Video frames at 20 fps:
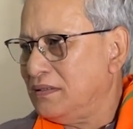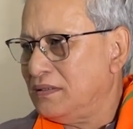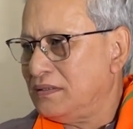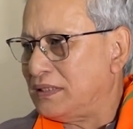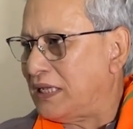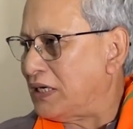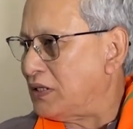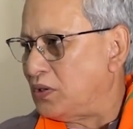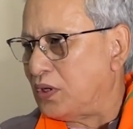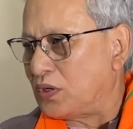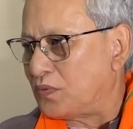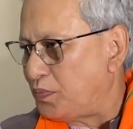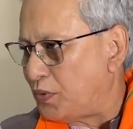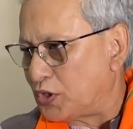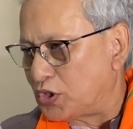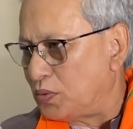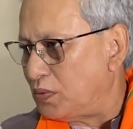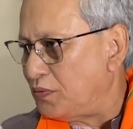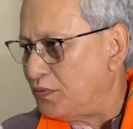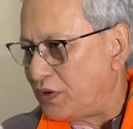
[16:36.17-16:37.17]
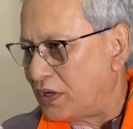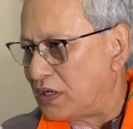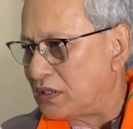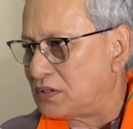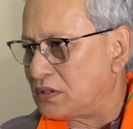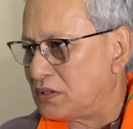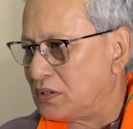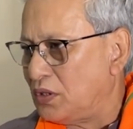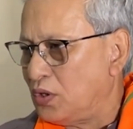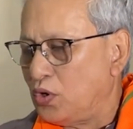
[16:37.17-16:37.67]
That is not possible for
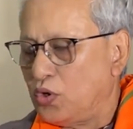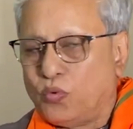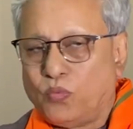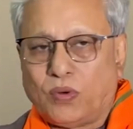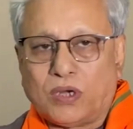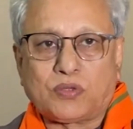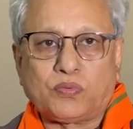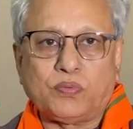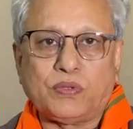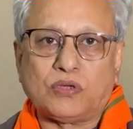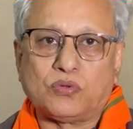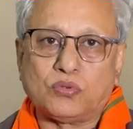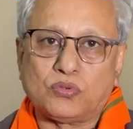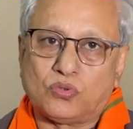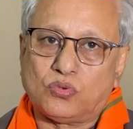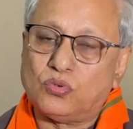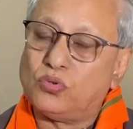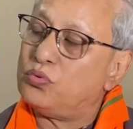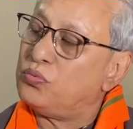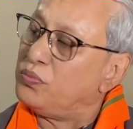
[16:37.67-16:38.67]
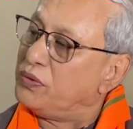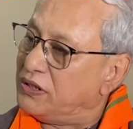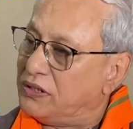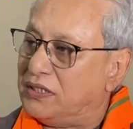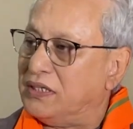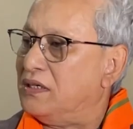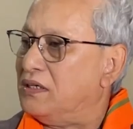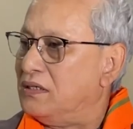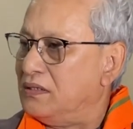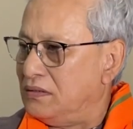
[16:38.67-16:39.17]
us. What we could do, we
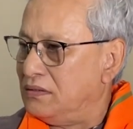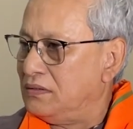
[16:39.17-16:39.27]
did.